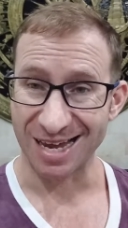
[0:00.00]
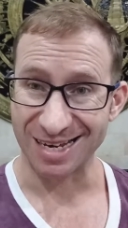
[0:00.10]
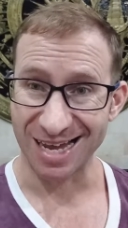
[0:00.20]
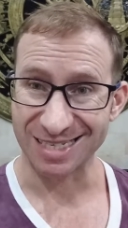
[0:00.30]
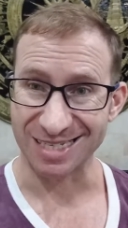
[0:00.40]

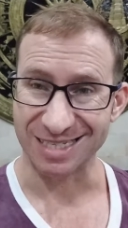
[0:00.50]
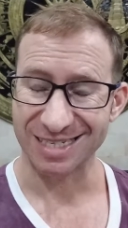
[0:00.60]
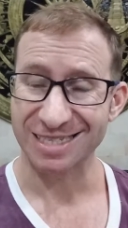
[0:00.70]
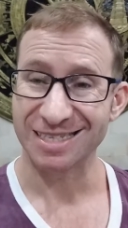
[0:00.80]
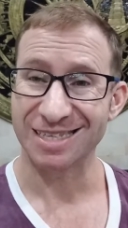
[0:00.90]
and doesn't,
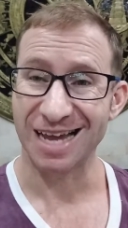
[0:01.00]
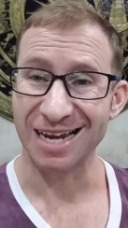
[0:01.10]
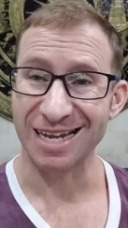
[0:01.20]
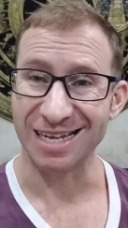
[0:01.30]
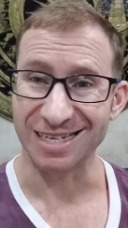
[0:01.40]

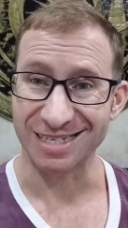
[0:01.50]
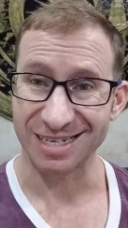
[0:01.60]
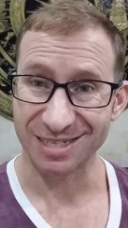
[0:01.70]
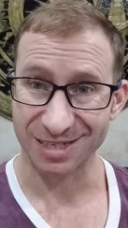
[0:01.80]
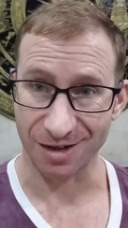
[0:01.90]
that is
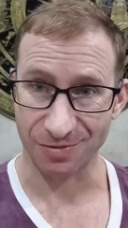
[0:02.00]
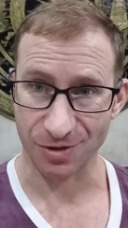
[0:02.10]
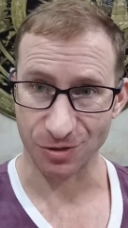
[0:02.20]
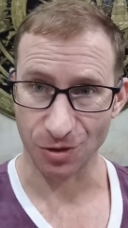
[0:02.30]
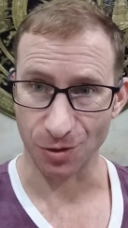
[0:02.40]

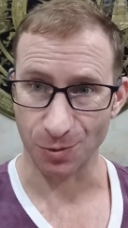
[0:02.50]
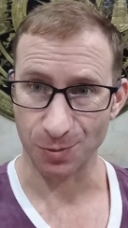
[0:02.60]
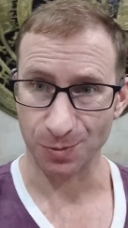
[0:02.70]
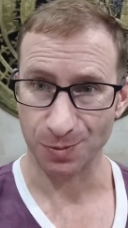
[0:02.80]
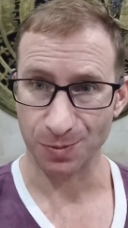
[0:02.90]
self control.
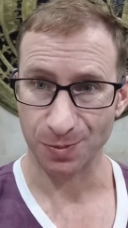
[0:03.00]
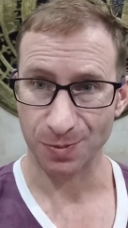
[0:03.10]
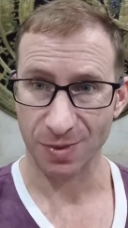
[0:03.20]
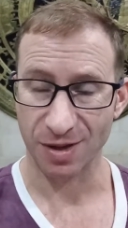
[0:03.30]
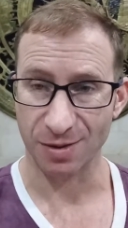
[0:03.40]

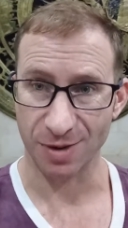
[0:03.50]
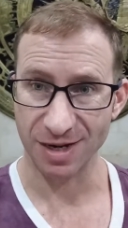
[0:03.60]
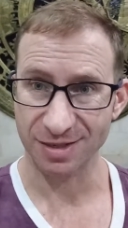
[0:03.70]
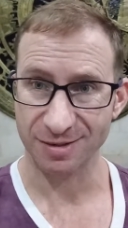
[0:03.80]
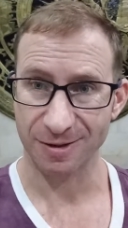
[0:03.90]

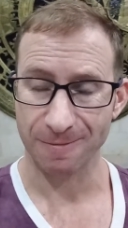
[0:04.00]
Alright?